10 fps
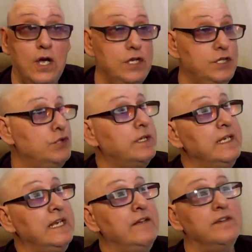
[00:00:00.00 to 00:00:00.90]
You
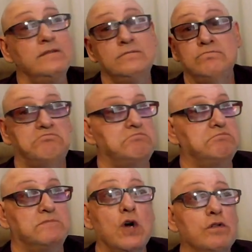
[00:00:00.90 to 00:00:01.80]
can even
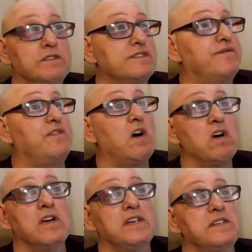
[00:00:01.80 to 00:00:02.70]
go as
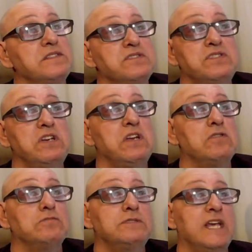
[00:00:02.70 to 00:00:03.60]
far as, you
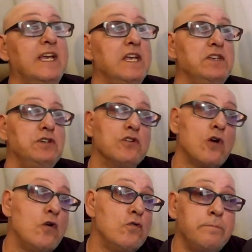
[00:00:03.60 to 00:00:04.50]
know, taking your
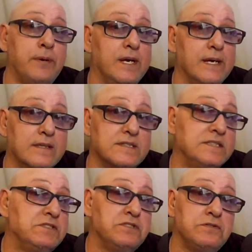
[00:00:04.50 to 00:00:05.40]
home pics
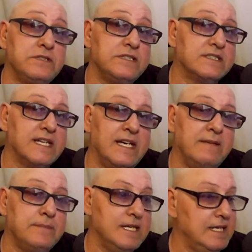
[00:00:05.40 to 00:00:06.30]
and doing the
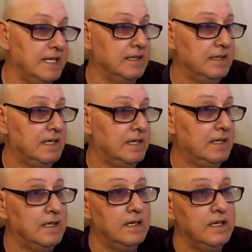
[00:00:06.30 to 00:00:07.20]
same thing
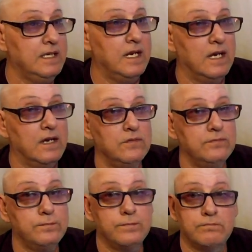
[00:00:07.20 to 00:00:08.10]
you know,
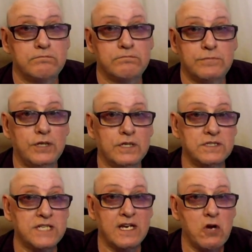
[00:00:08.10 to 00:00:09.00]
you can
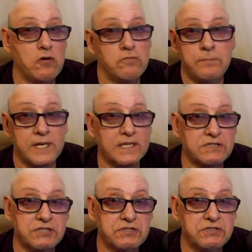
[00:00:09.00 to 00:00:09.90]
take home
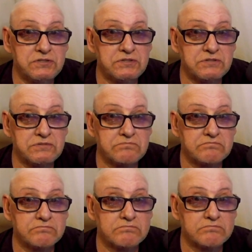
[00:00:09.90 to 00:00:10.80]
pictures,
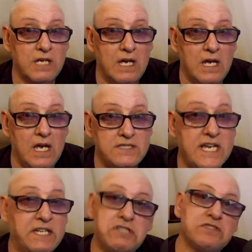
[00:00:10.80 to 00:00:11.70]

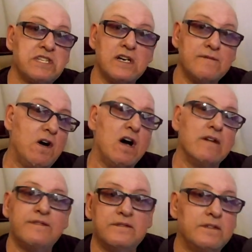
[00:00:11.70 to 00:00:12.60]
take yourself
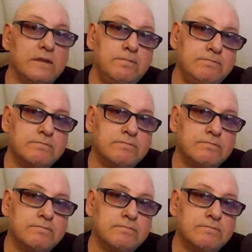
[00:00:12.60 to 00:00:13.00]
off of them,